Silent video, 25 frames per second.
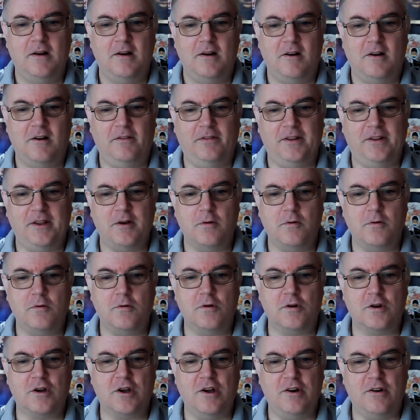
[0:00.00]
on the
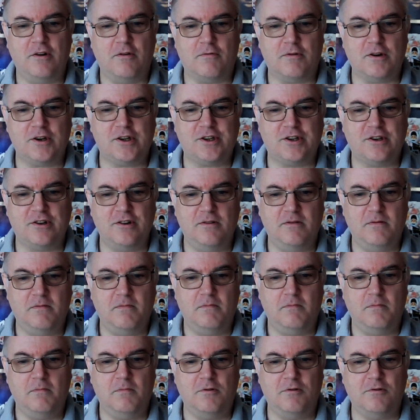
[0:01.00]
organ,
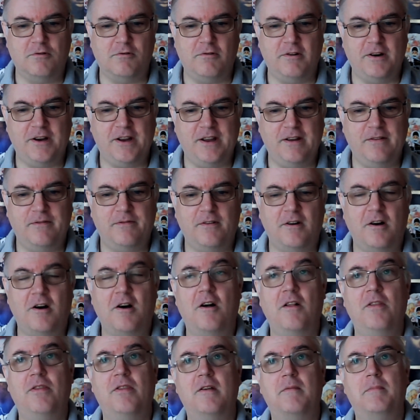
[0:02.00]
Rushton Moreave
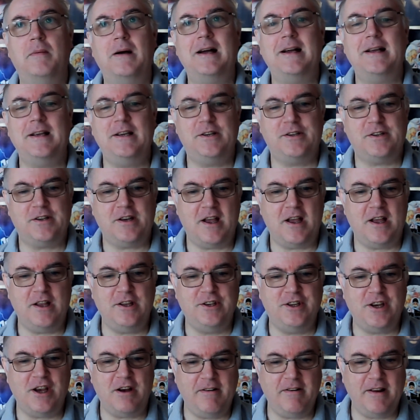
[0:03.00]
on the bass,
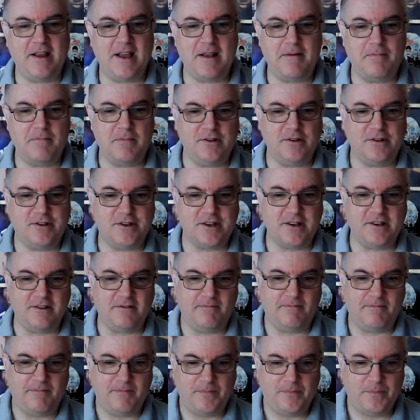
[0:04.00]
and Jerry
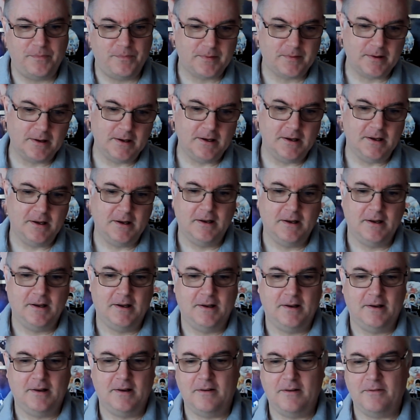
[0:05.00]
Edmonton.
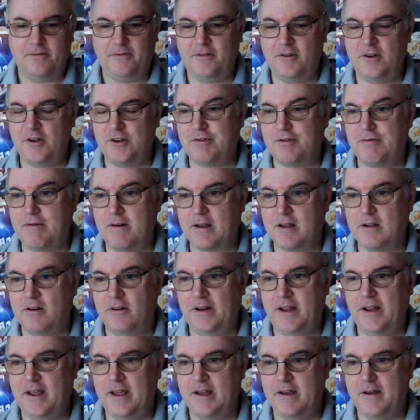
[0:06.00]
First track
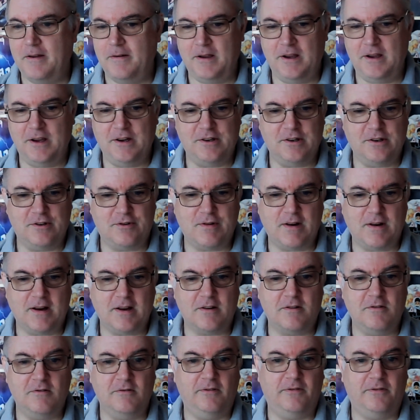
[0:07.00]
on here is a track
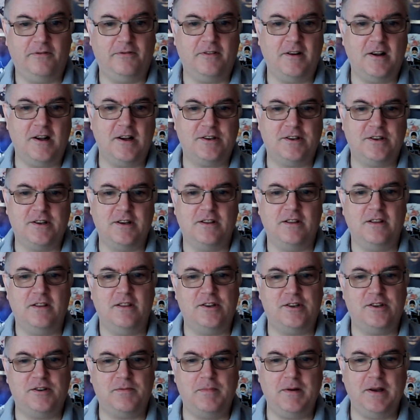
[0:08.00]
called Faster Than
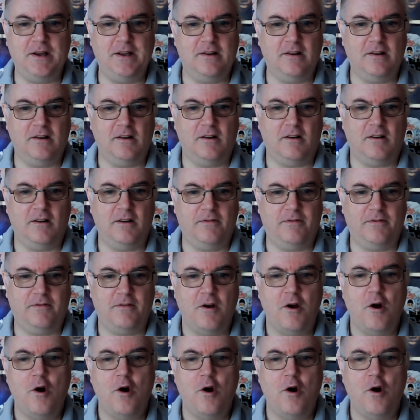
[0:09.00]
the Speed of Life.